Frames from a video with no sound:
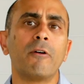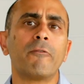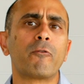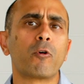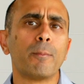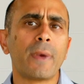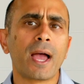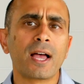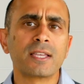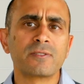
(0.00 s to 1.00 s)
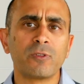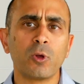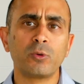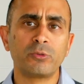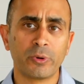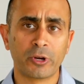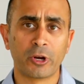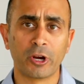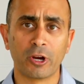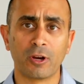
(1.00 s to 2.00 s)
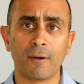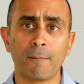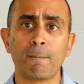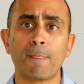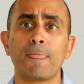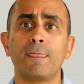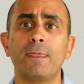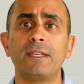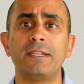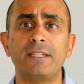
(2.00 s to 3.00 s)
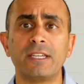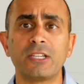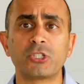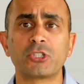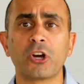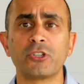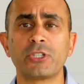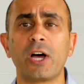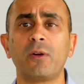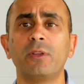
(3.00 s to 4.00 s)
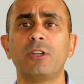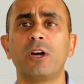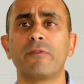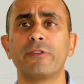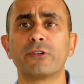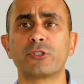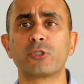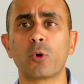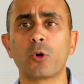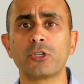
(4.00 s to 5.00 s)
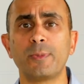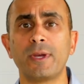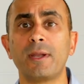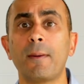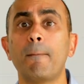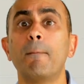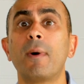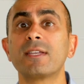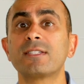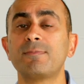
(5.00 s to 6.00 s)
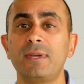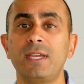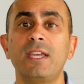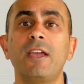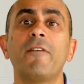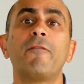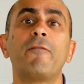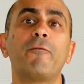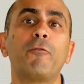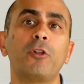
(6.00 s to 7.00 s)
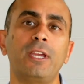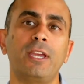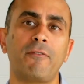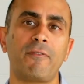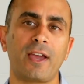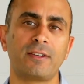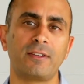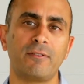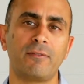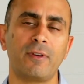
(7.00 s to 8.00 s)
For mass flow to occur, the discharge outlet of your storage bin must be fully effective.